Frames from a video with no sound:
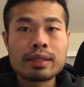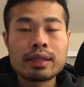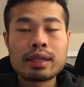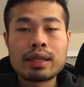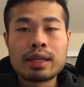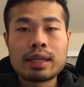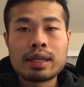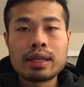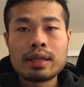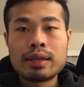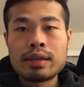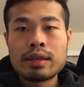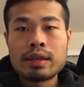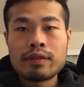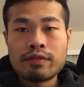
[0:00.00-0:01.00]
uh,
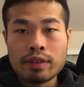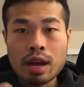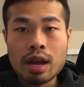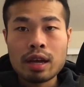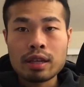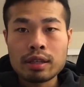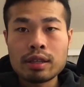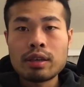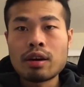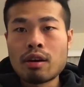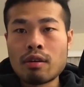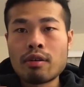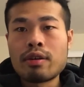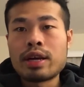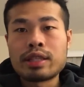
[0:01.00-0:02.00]
flawed
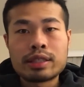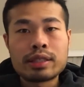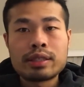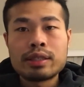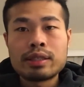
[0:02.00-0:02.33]
or it's